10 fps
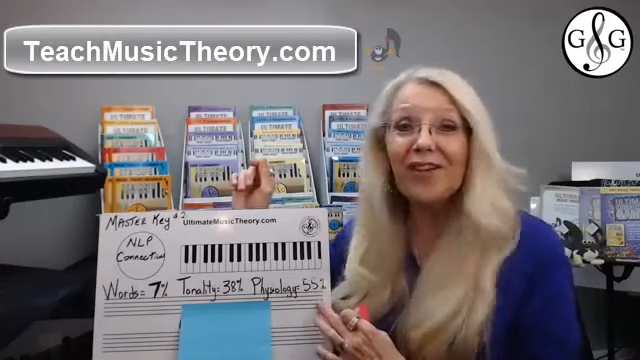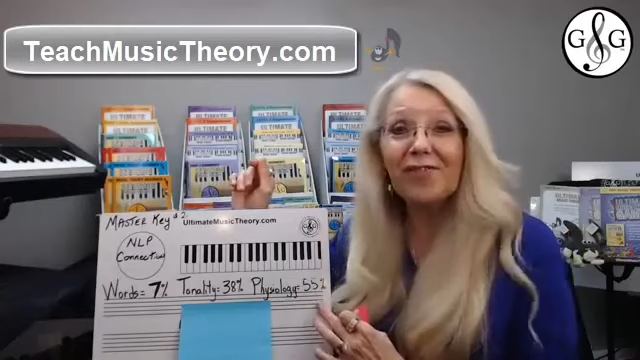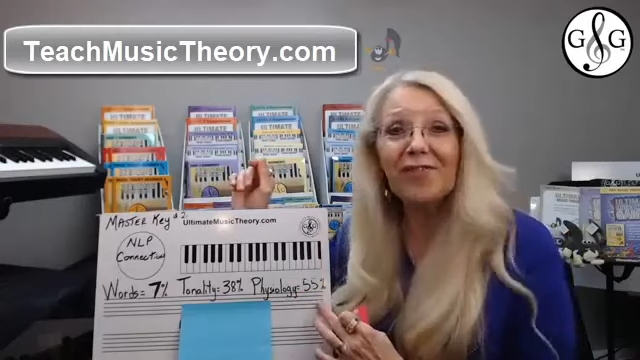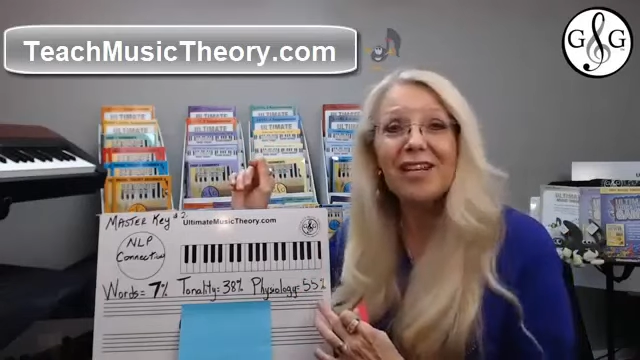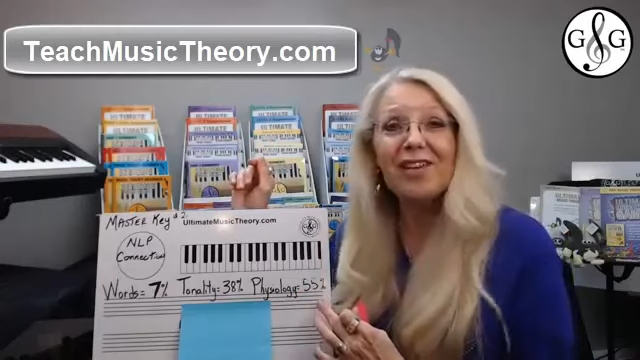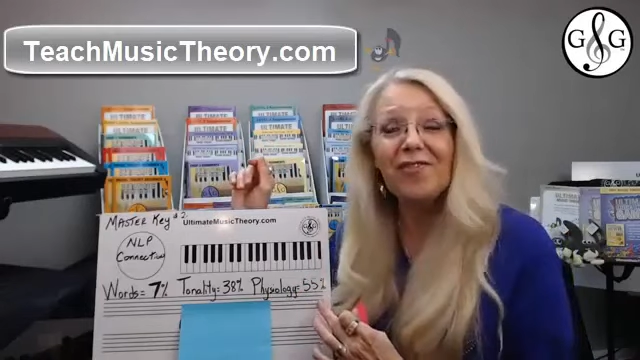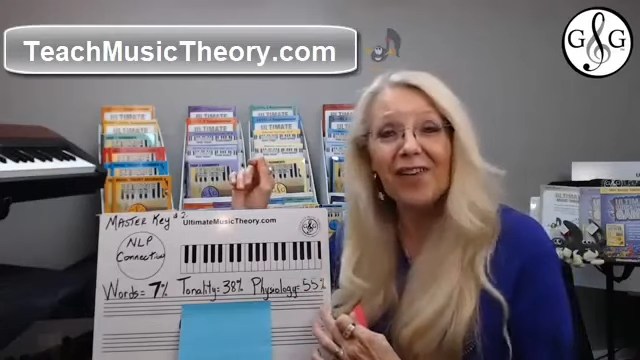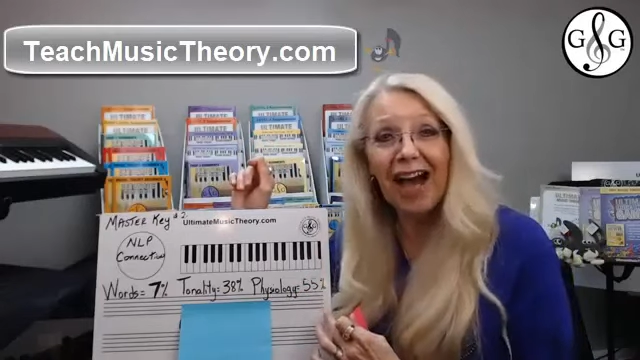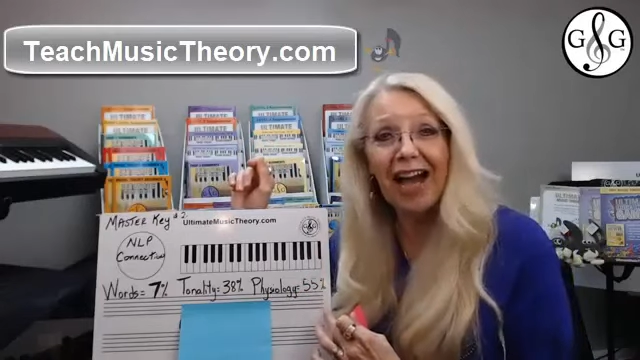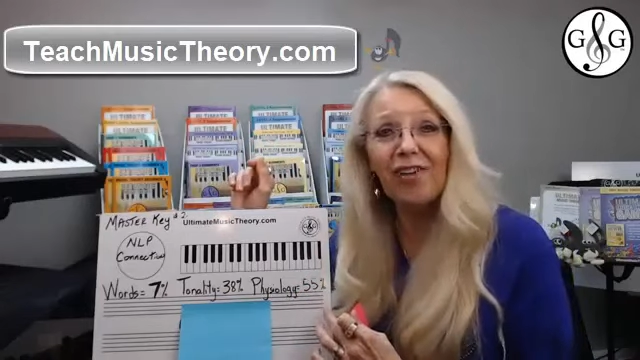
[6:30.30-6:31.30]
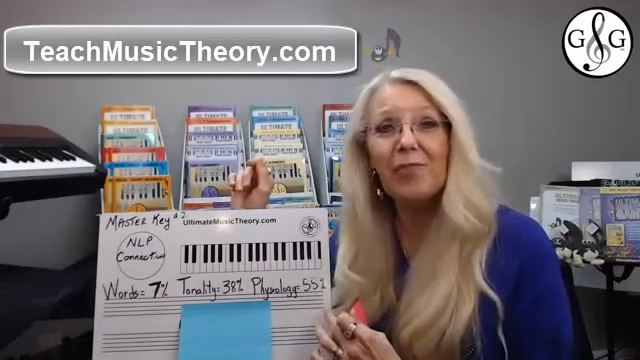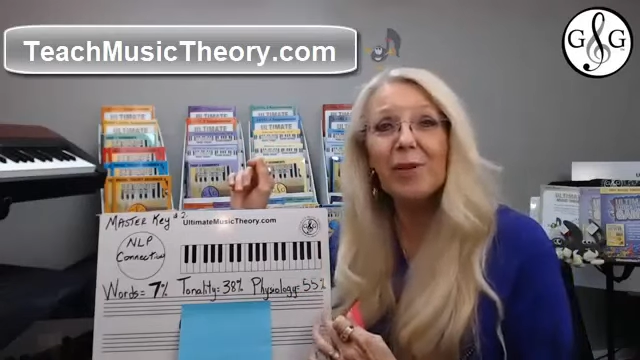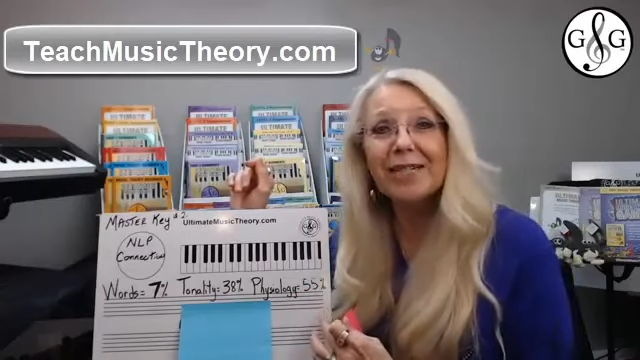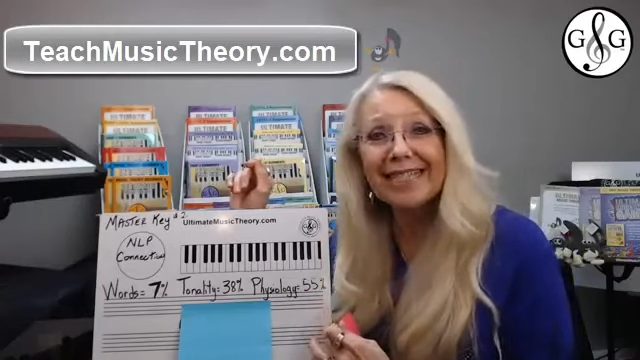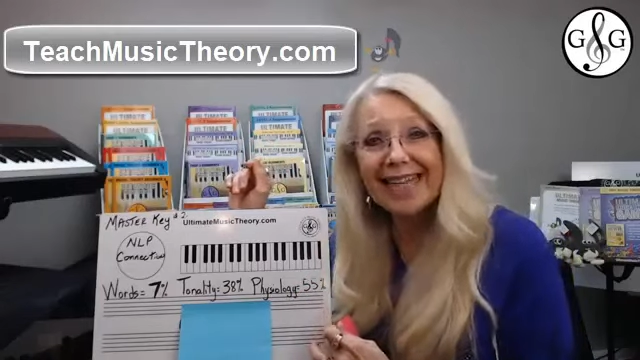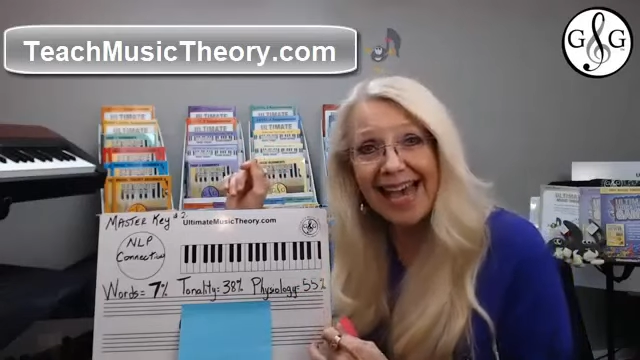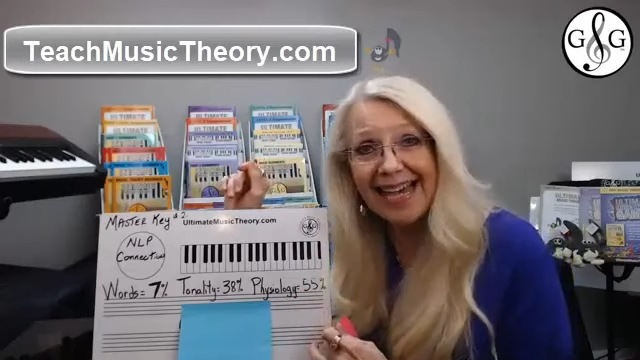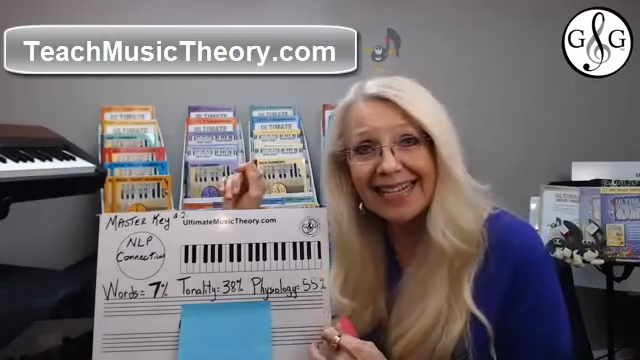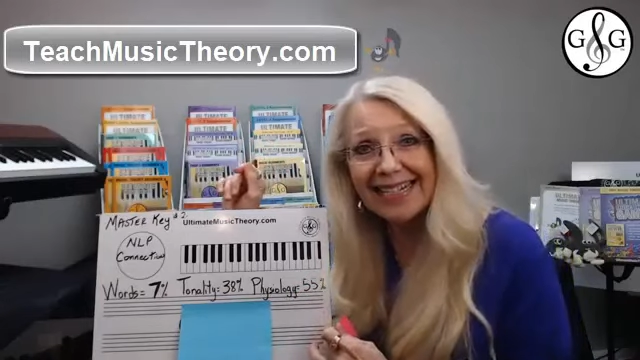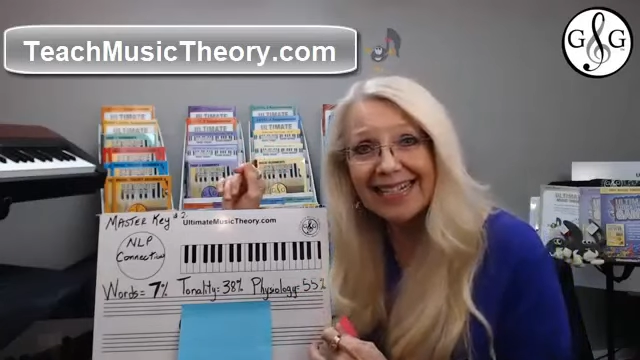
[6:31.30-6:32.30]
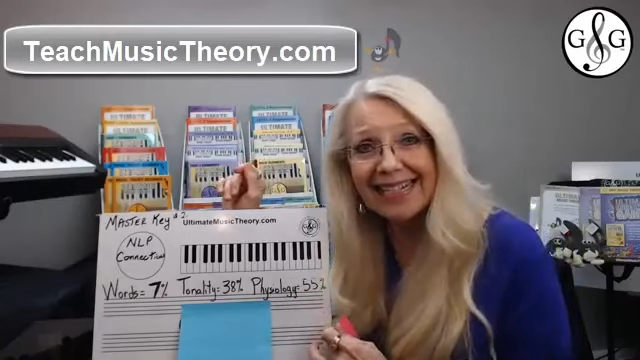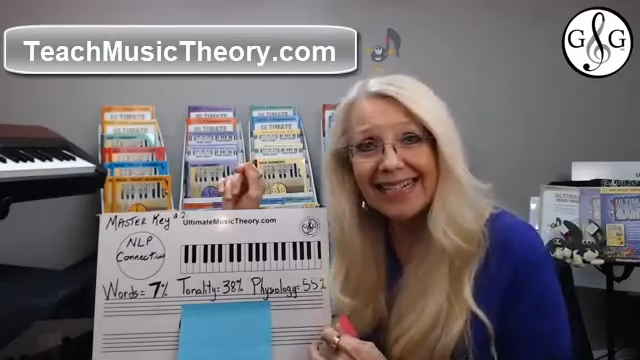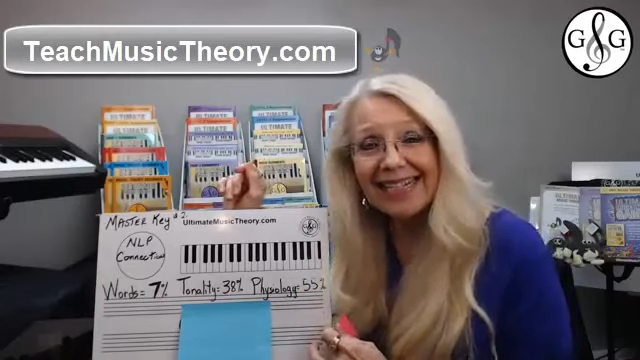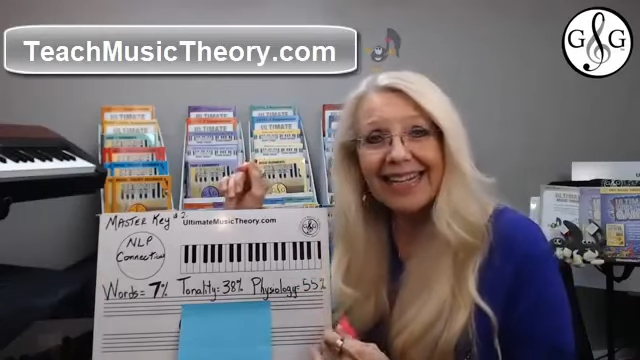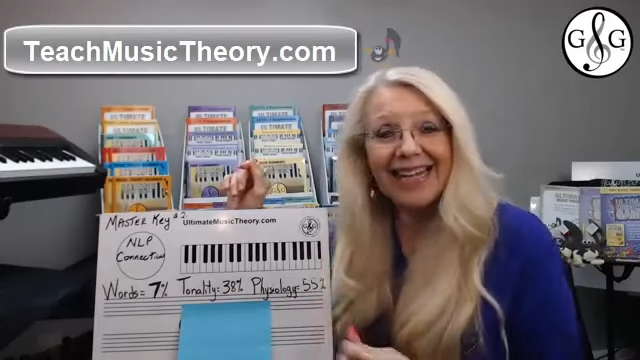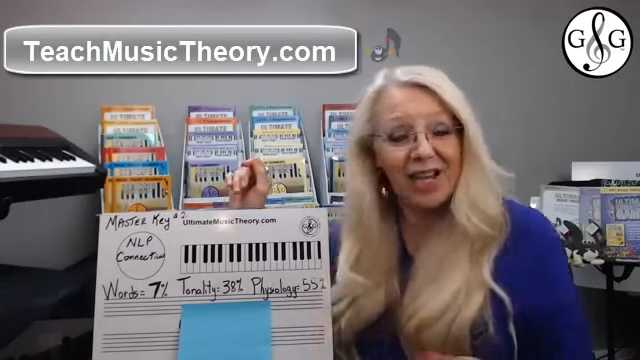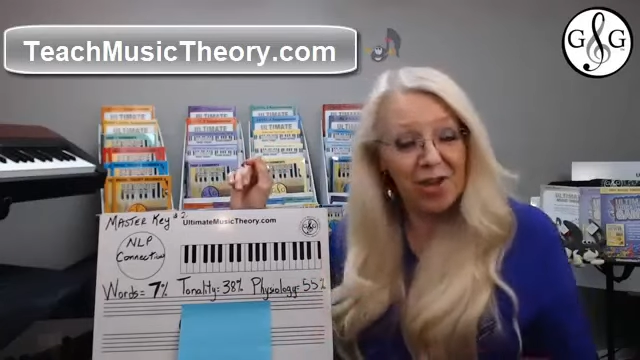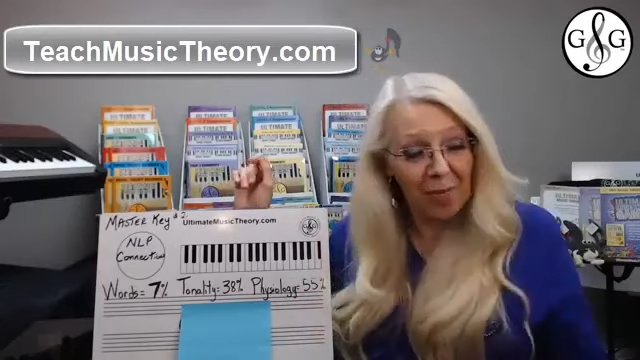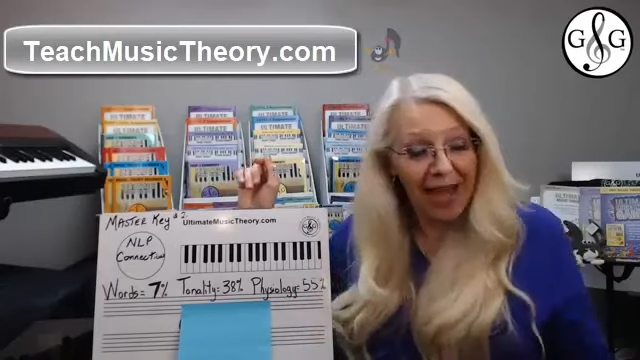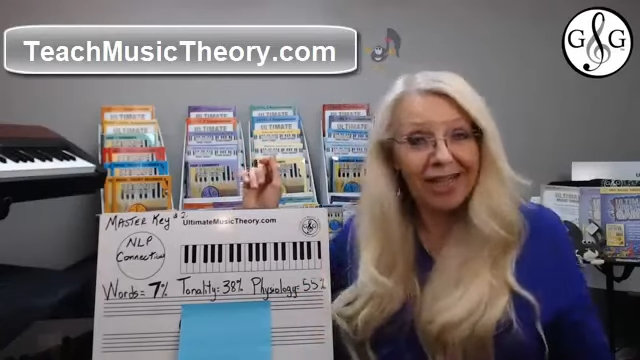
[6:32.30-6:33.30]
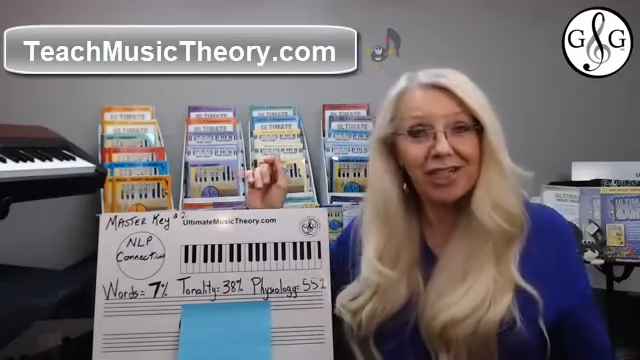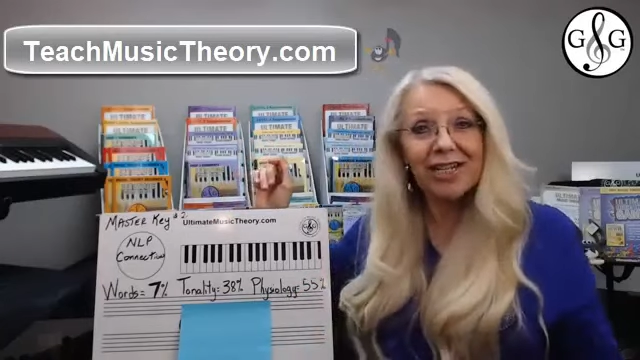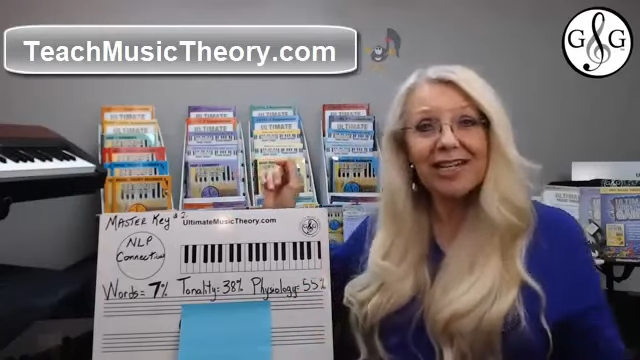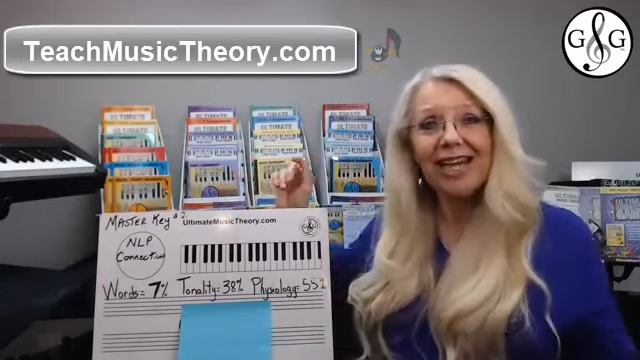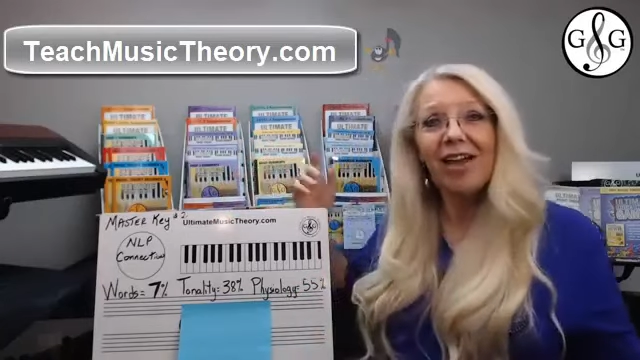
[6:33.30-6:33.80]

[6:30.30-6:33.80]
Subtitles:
55%. Can you imagine?